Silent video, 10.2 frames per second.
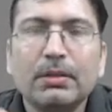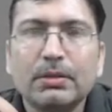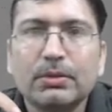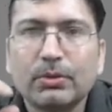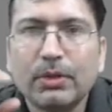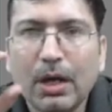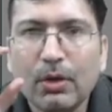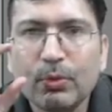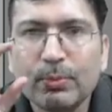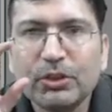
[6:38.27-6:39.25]
So now
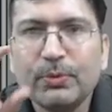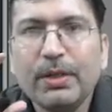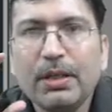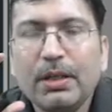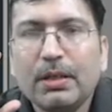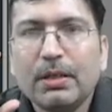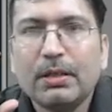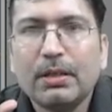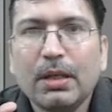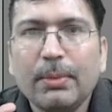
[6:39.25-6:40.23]
you must be
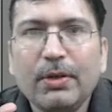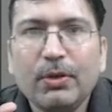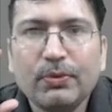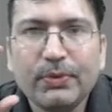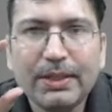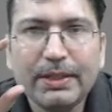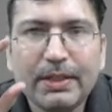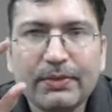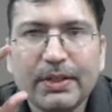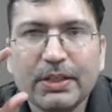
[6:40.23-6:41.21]
able to feel the
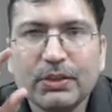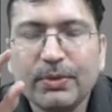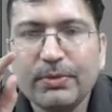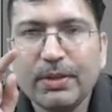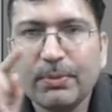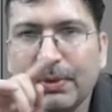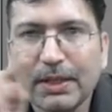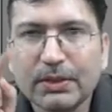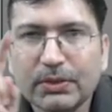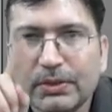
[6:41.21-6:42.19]
difference between
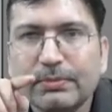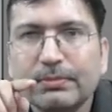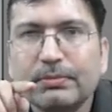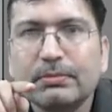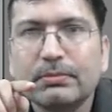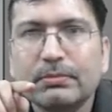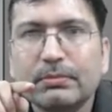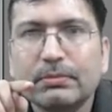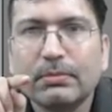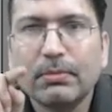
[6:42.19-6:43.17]
plus,
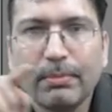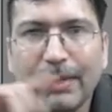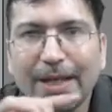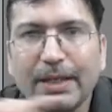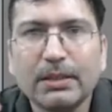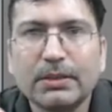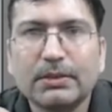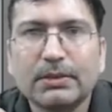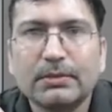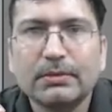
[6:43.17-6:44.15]
minus,
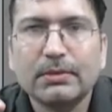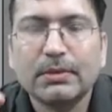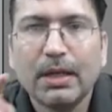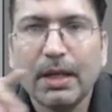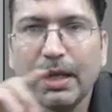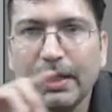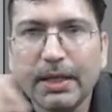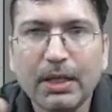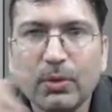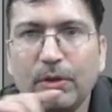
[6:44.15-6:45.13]
and
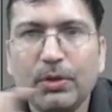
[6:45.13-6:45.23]
equal to